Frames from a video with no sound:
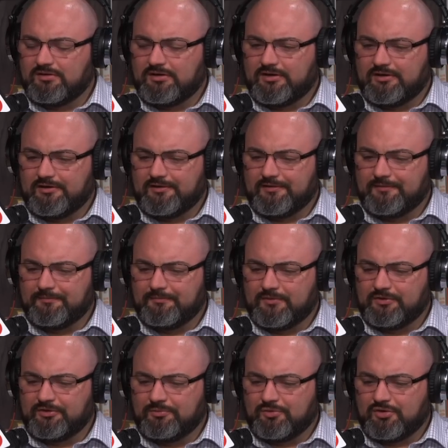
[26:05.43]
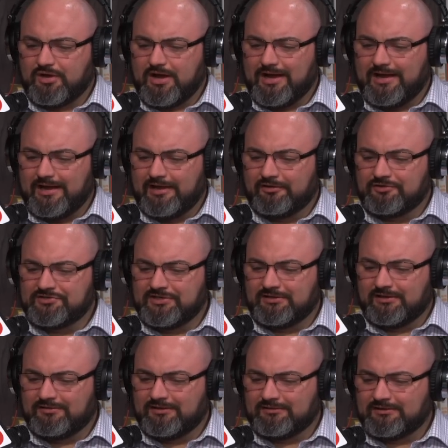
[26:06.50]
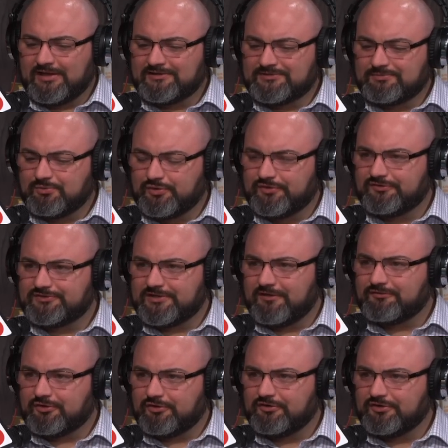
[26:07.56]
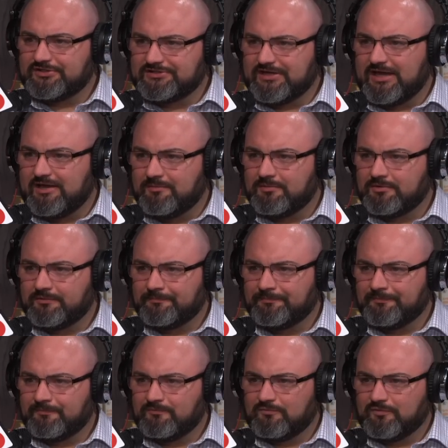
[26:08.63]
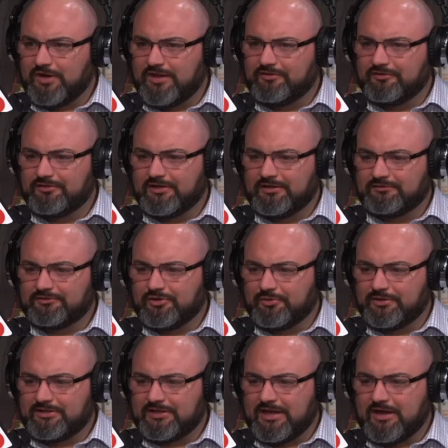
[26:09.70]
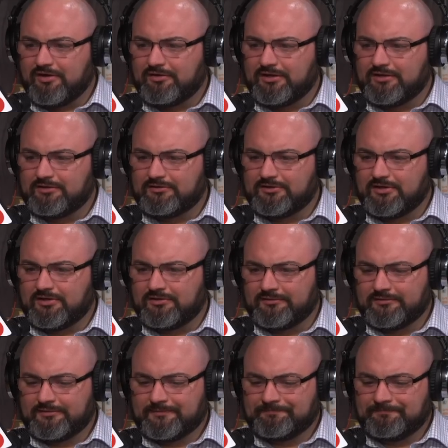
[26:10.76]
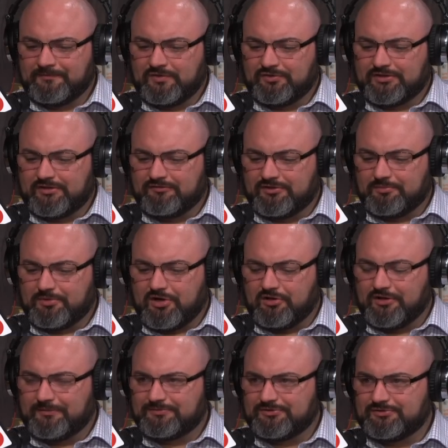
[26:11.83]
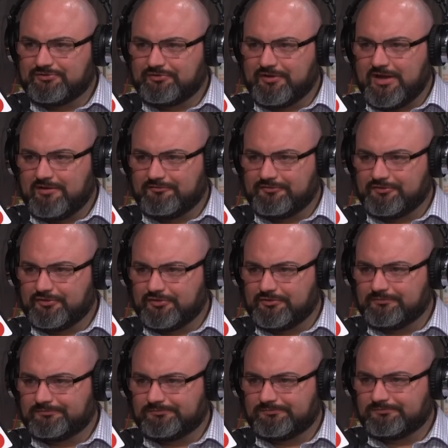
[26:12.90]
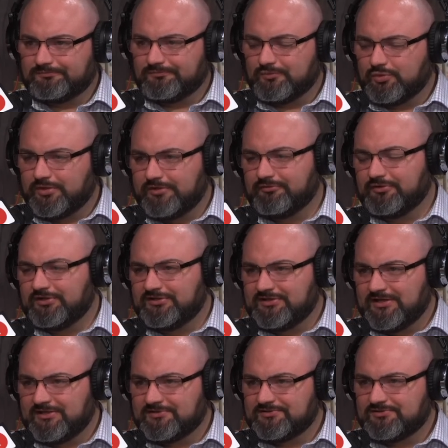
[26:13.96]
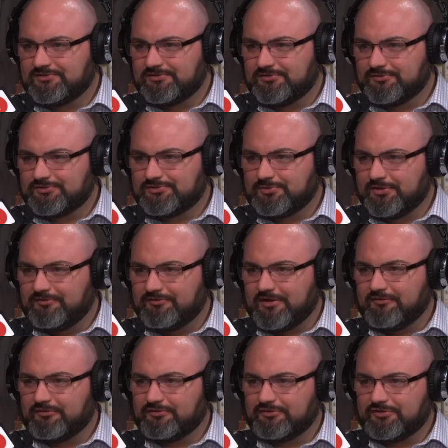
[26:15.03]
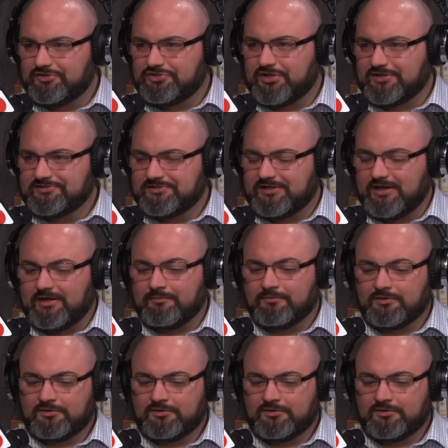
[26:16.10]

A little more high energy, and I think that's more of Steph Curry's game rather than going down and giving the ball up to Durant for whatever he takes, his 25 or 30 shots a game.